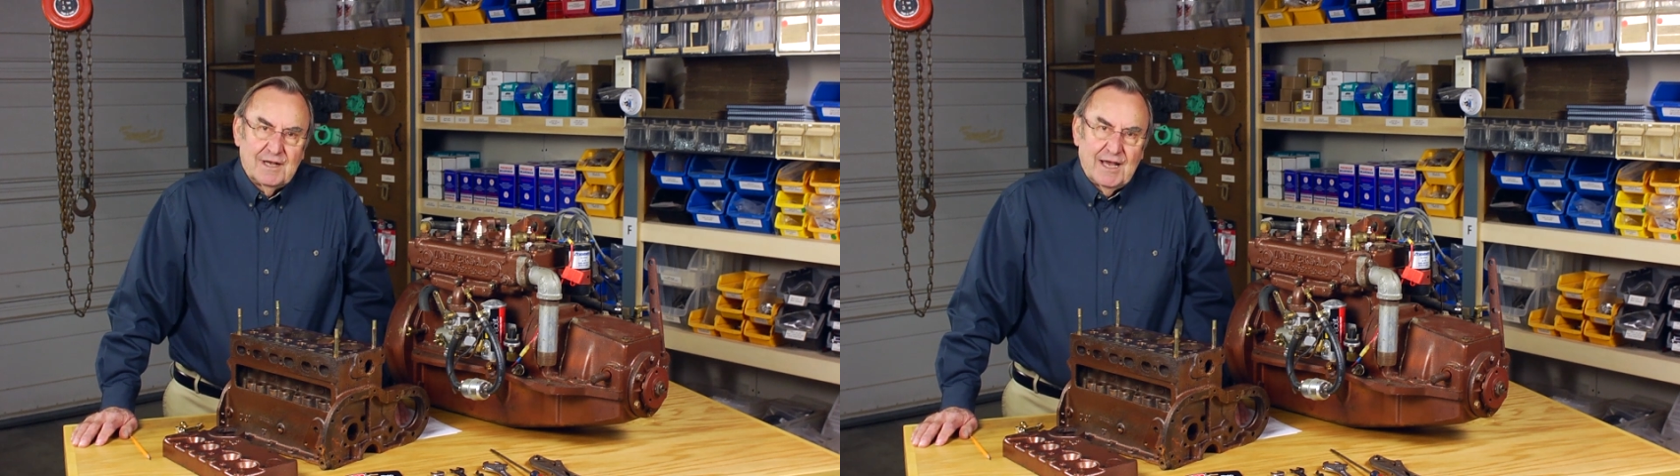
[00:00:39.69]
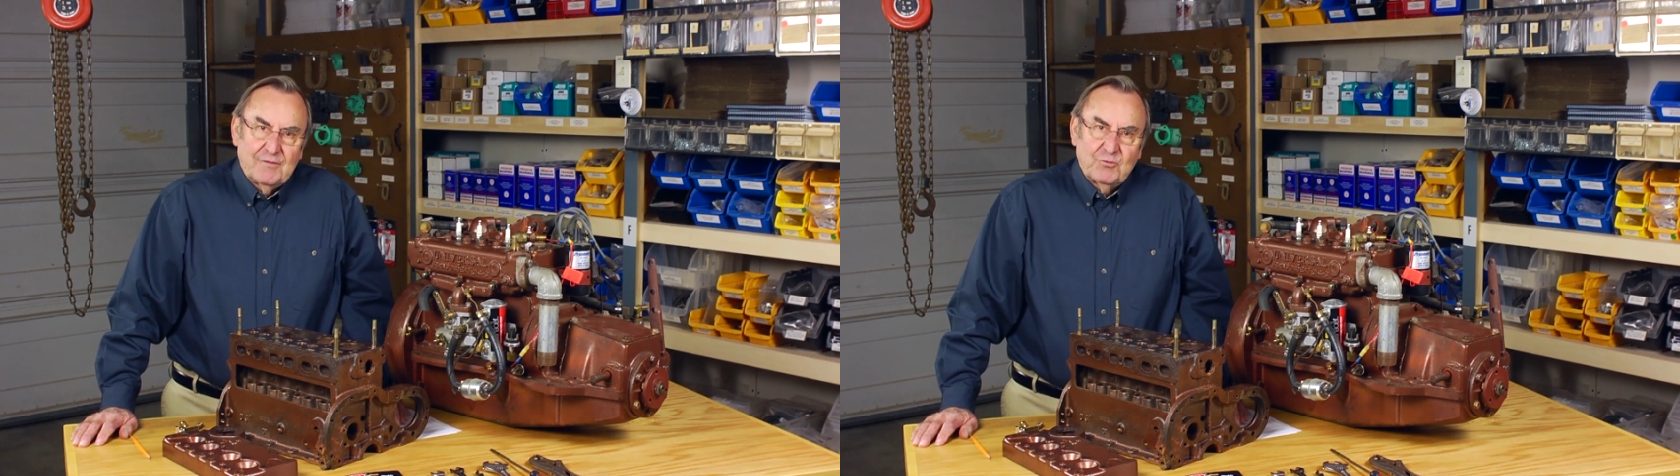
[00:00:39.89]

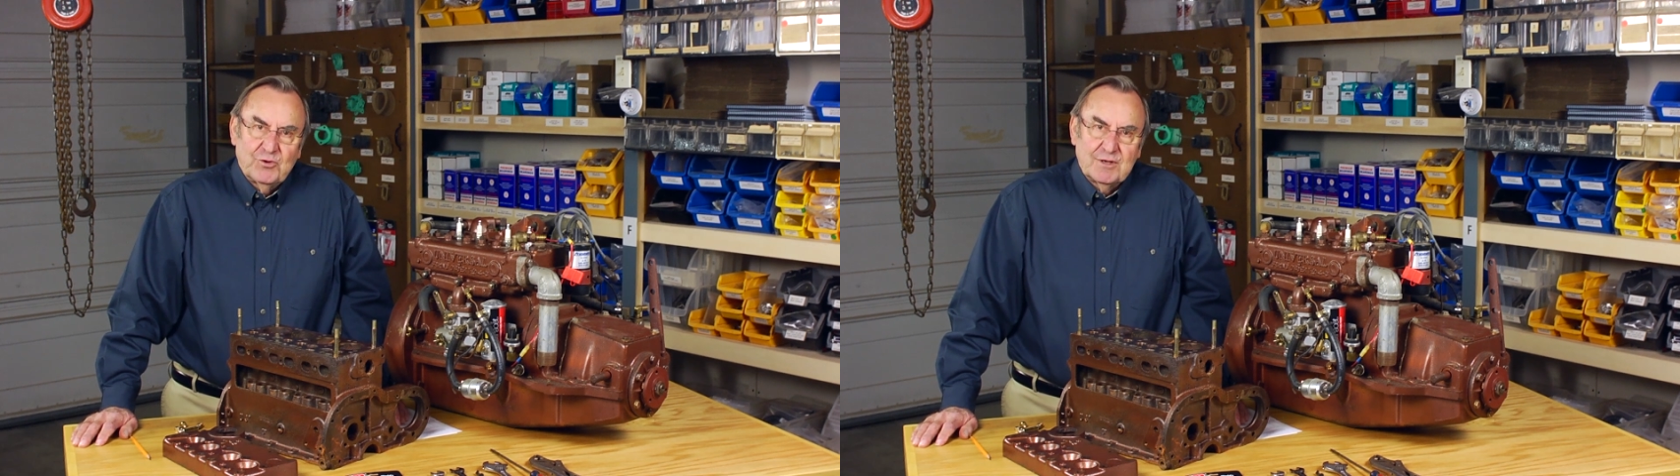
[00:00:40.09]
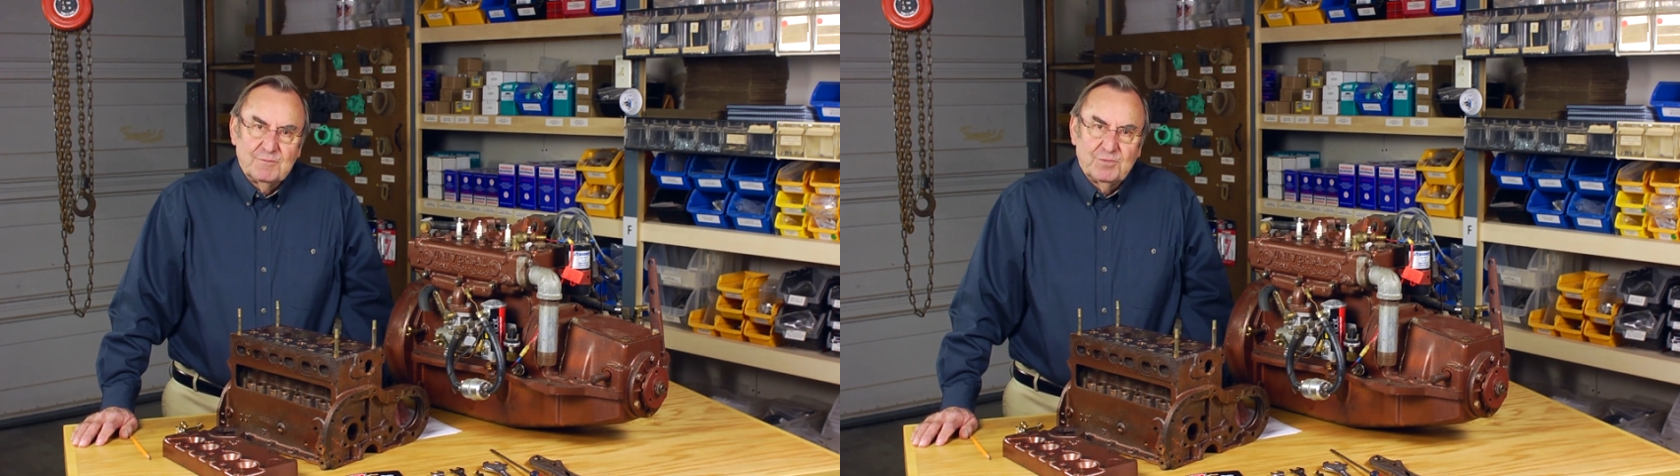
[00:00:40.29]

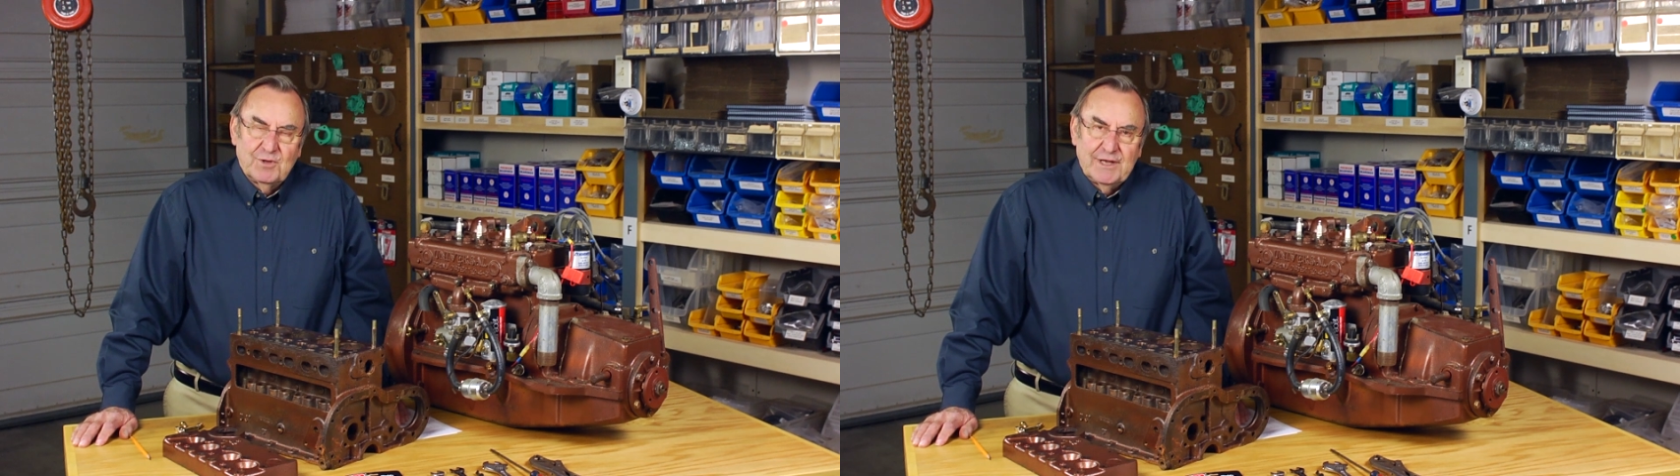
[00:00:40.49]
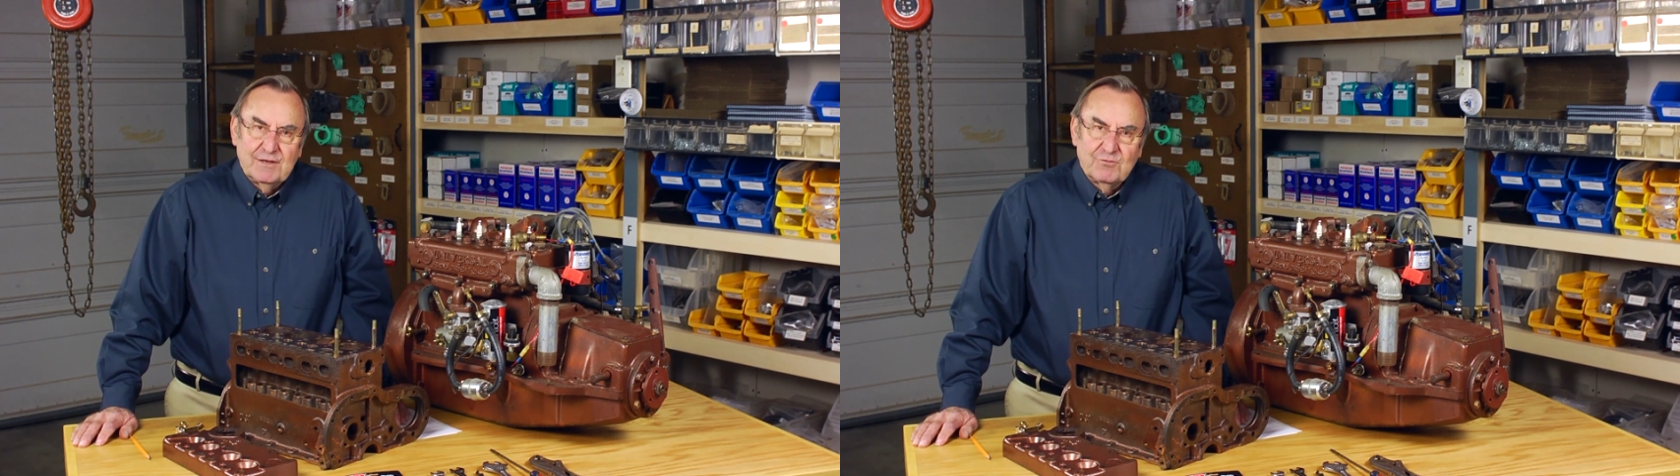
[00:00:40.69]
after a
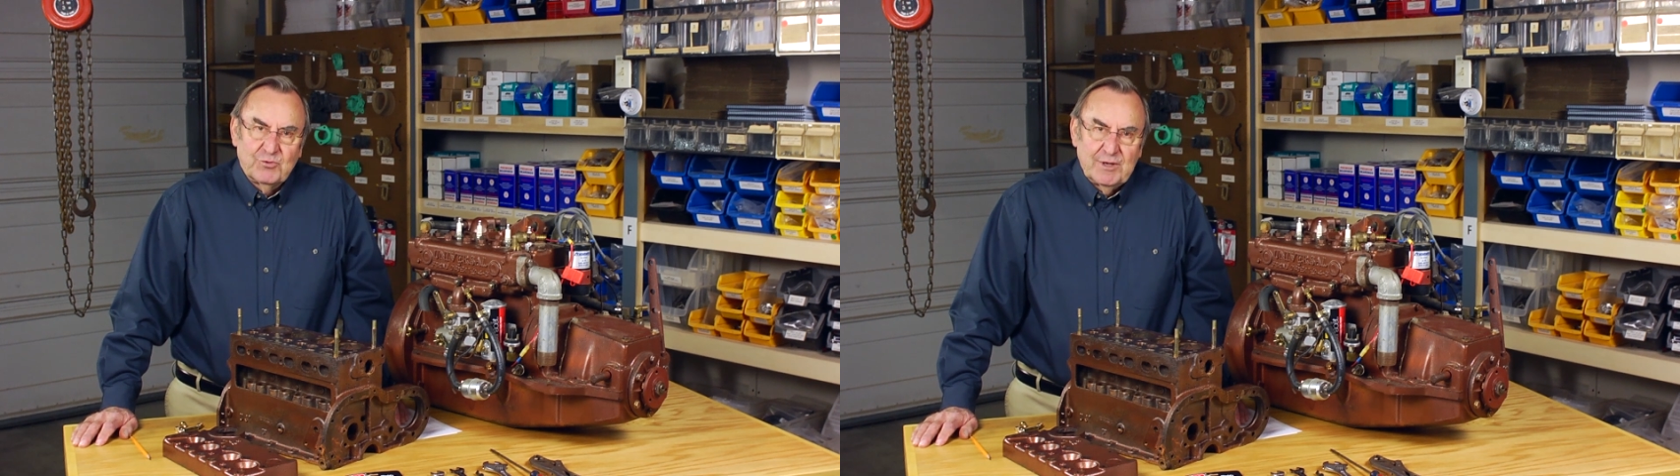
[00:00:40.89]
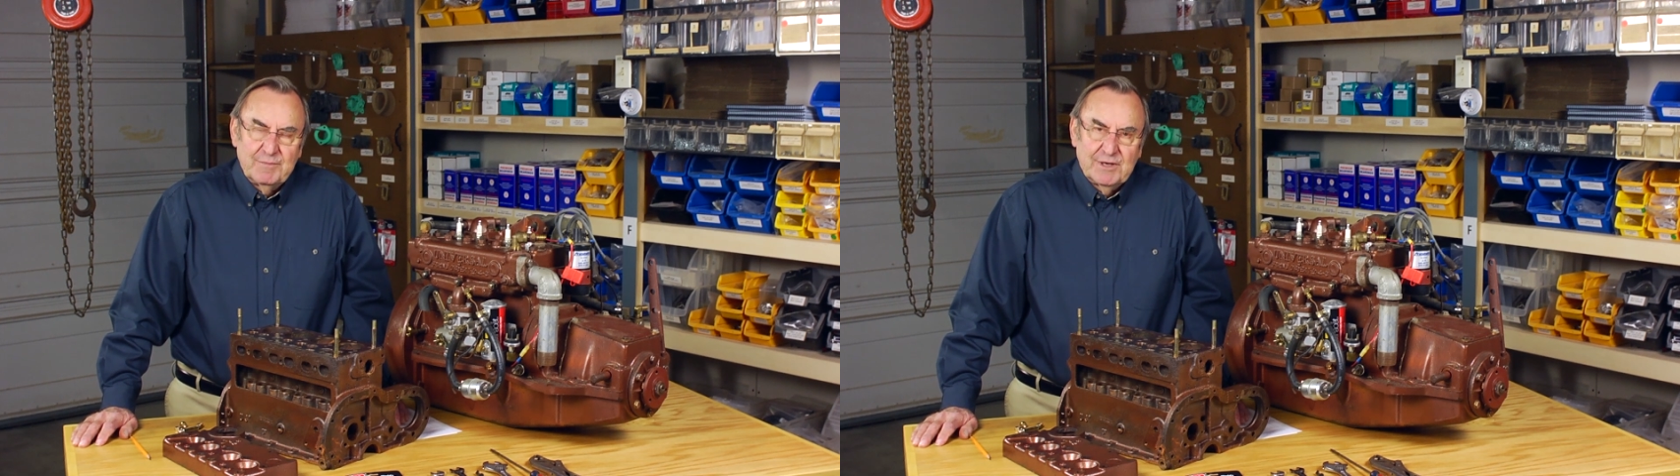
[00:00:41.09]
complete
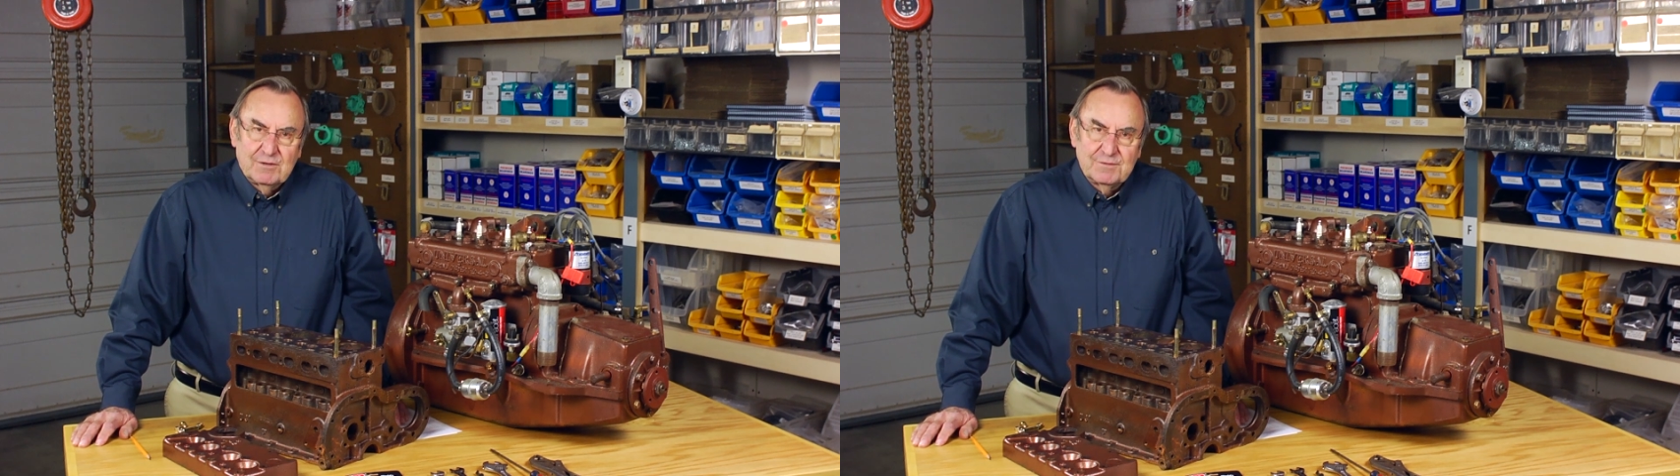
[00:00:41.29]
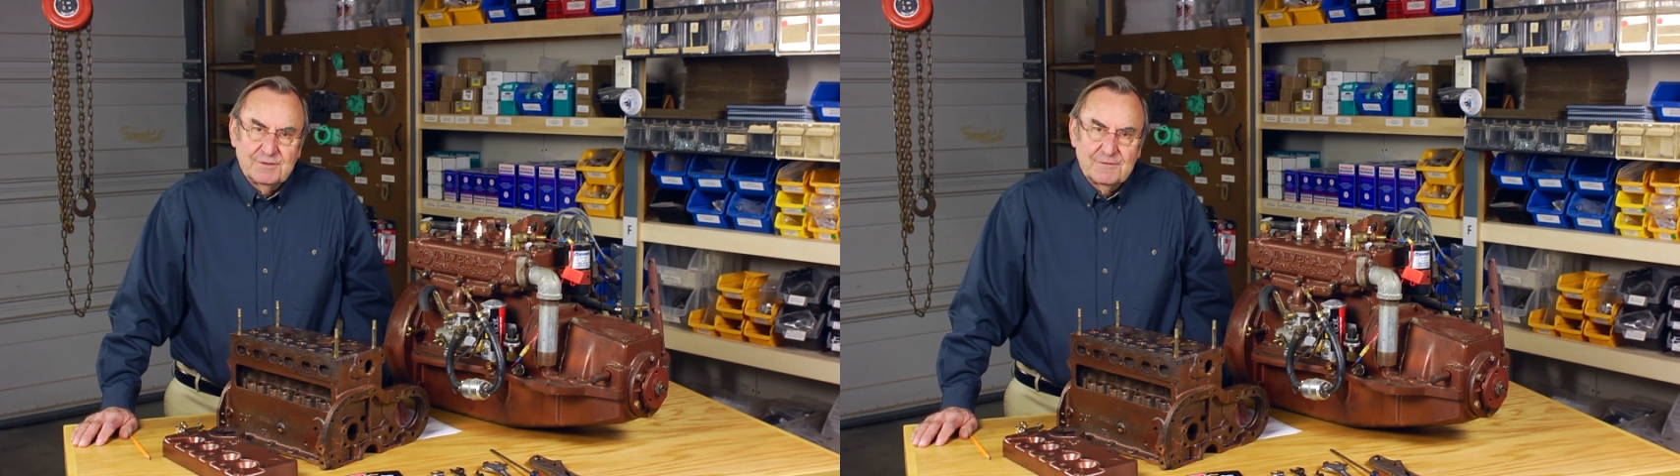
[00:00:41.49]

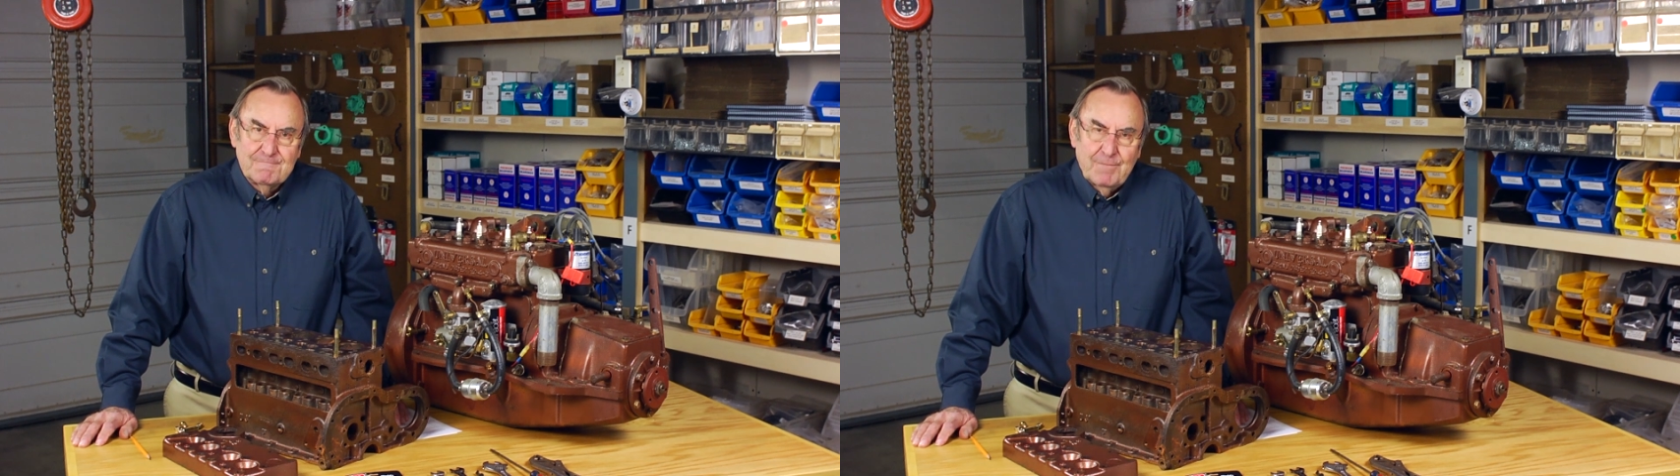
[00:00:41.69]
rebuild.